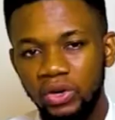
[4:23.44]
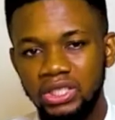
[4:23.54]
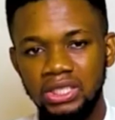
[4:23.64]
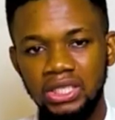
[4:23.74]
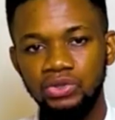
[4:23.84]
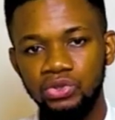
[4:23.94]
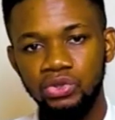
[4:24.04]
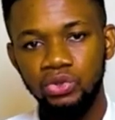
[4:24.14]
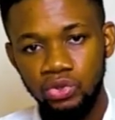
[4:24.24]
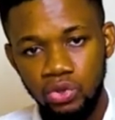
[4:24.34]
pointing out to
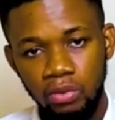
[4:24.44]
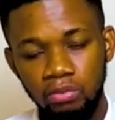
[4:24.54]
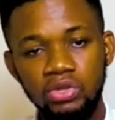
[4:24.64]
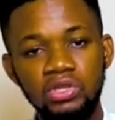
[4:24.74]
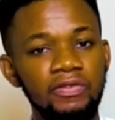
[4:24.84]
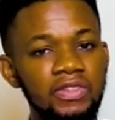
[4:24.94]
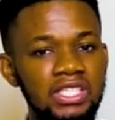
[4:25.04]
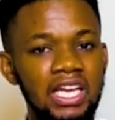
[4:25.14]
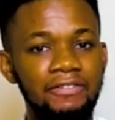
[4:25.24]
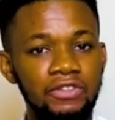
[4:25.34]
you. Most of
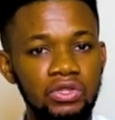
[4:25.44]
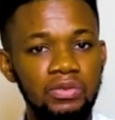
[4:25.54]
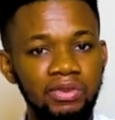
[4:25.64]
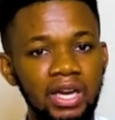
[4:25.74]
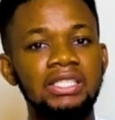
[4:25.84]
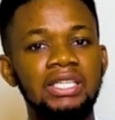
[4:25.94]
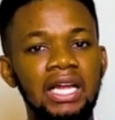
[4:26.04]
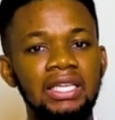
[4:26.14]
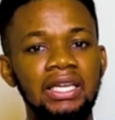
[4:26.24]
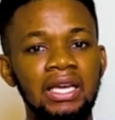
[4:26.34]
these I've used
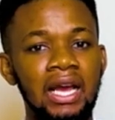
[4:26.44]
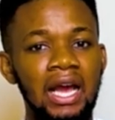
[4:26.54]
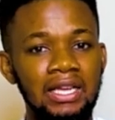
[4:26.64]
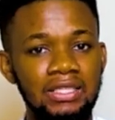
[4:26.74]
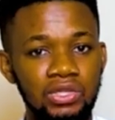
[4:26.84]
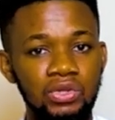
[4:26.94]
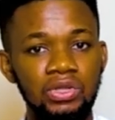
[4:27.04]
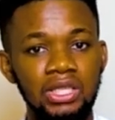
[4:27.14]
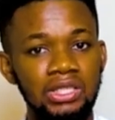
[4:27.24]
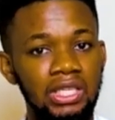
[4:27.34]
practically as a
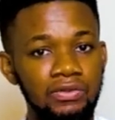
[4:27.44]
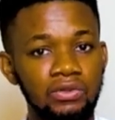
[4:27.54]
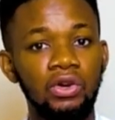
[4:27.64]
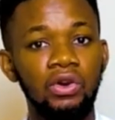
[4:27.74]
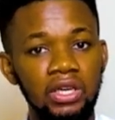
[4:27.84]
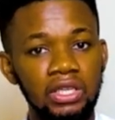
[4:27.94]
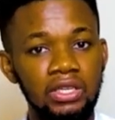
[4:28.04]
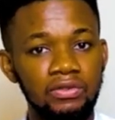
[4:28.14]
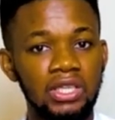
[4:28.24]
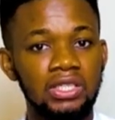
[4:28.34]
student, and even currently,
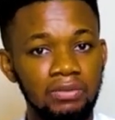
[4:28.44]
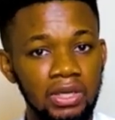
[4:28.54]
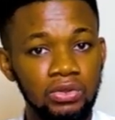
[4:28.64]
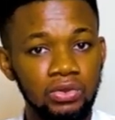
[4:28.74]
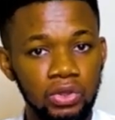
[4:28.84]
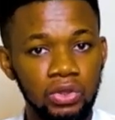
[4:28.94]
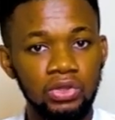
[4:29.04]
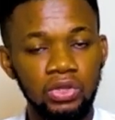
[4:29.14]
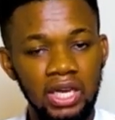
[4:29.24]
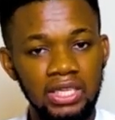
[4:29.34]
even as a medical
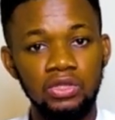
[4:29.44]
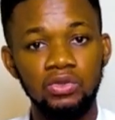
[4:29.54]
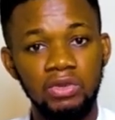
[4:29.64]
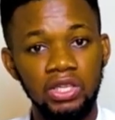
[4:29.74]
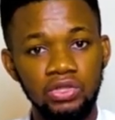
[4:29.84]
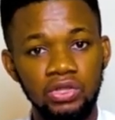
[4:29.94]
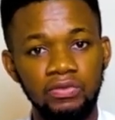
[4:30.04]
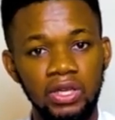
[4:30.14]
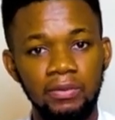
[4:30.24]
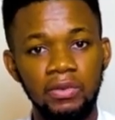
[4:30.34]
doctor, I still make use of
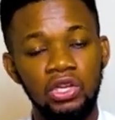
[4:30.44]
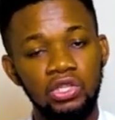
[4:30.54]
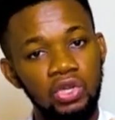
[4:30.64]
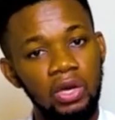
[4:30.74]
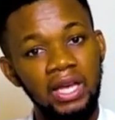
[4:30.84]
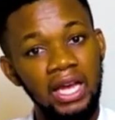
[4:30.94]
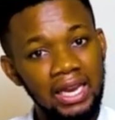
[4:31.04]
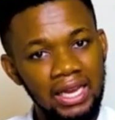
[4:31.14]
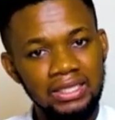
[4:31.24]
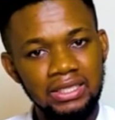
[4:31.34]
them. So I'll be
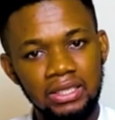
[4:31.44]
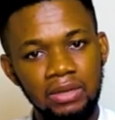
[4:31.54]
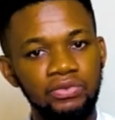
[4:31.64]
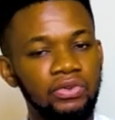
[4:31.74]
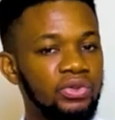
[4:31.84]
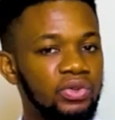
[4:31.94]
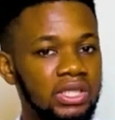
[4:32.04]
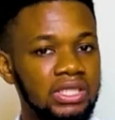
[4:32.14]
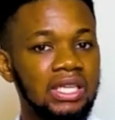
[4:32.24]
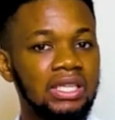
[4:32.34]
highlighting them for you.
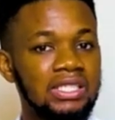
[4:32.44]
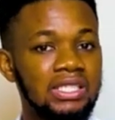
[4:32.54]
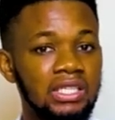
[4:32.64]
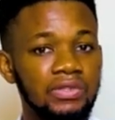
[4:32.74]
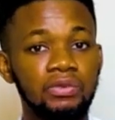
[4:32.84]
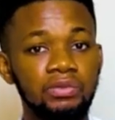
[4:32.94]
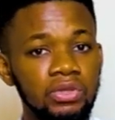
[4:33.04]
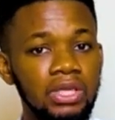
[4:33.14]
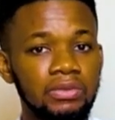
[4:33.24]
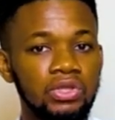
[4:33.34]
And these are things that if you
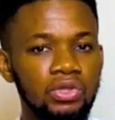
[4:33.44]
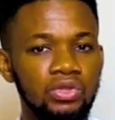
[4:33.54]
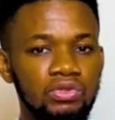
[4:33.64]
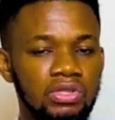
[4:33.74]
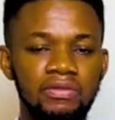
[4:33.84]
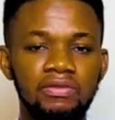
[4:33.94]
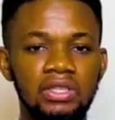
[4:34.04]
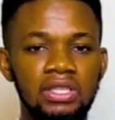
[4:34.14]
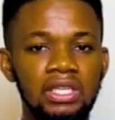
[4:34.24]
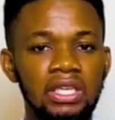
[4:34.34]
put them into use,
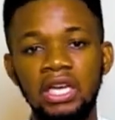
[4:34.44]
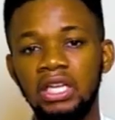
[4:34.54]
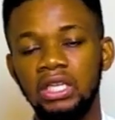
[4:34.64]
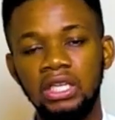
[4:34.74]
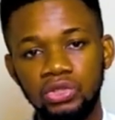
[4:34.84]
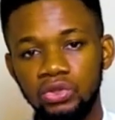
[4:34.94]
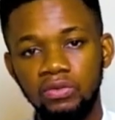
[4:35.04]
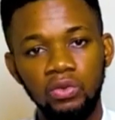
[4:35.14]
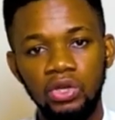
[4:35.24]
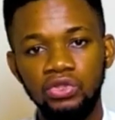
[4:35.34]
definitely the issue of
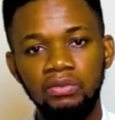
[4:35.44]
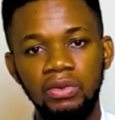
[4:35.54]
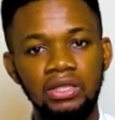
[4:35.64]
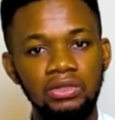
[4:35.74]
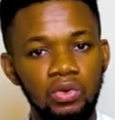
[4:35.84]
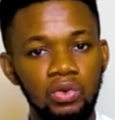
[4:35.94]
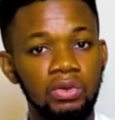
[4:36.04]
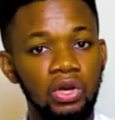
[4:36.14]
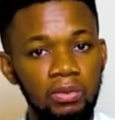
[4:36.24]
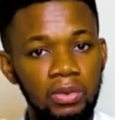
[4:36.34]
a wandering mind will
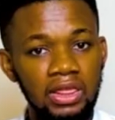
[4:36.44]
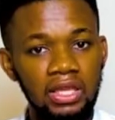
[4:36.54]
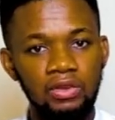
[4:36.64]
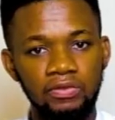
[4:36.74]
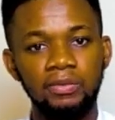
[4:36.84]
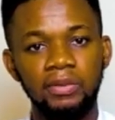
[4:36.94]
become a thing of the